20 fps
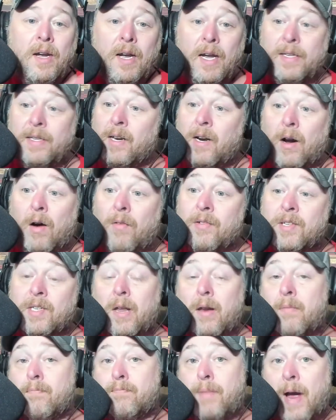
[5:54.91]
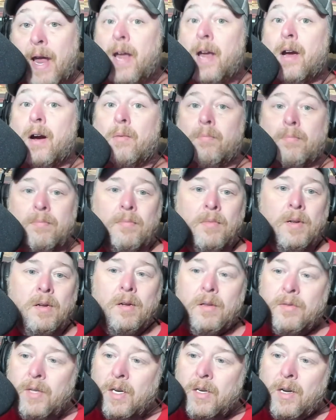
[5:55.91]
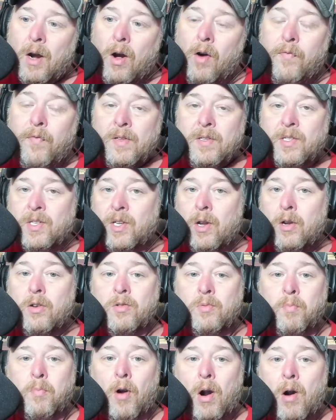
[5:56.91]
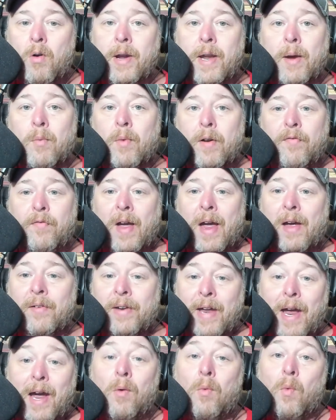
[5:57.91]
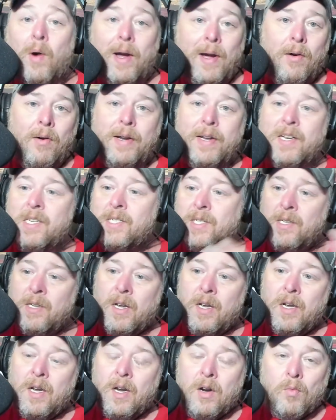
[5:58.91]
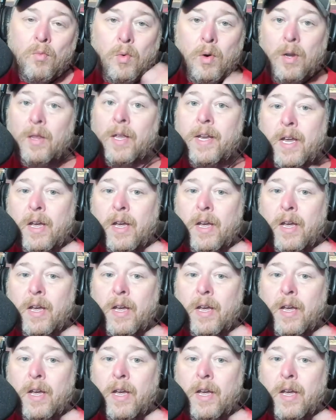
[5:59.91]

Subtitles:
and then all of a sudden, bam, the Dolphins news broke, and we found out, well, he's really